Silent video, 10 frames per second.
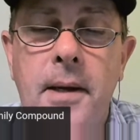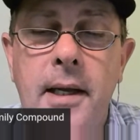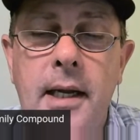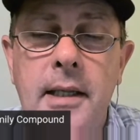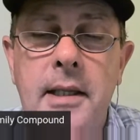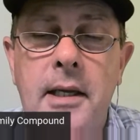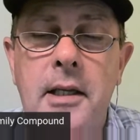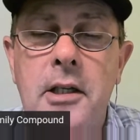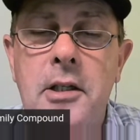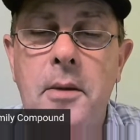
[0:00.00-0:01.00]
But
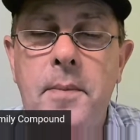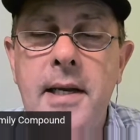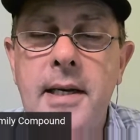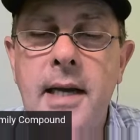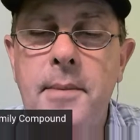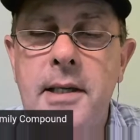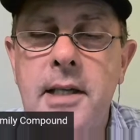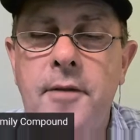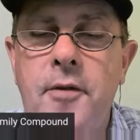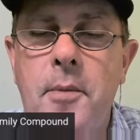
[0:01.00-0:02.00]
the peak time they
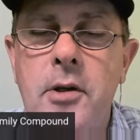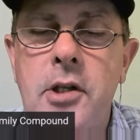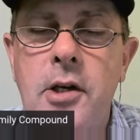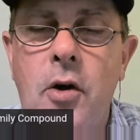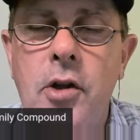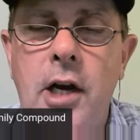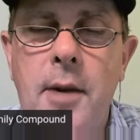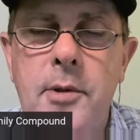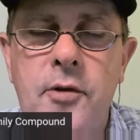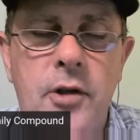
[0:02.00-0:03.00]
say for most of the northern
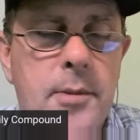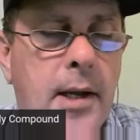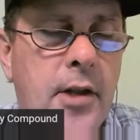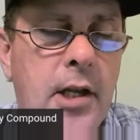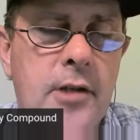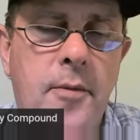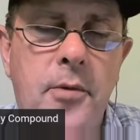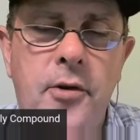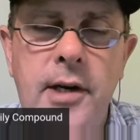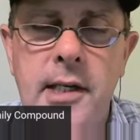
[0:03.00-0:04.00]
hemisphere is about is from
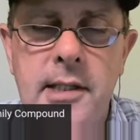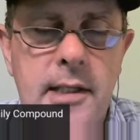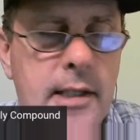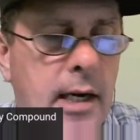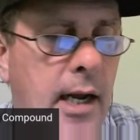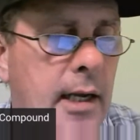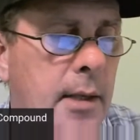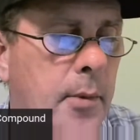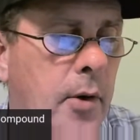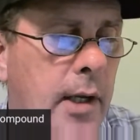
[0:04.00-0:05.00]
3 to 6 o'clock in
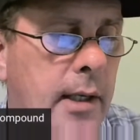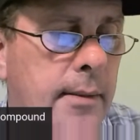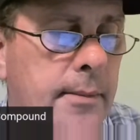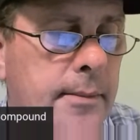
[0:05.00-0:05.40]
the morning.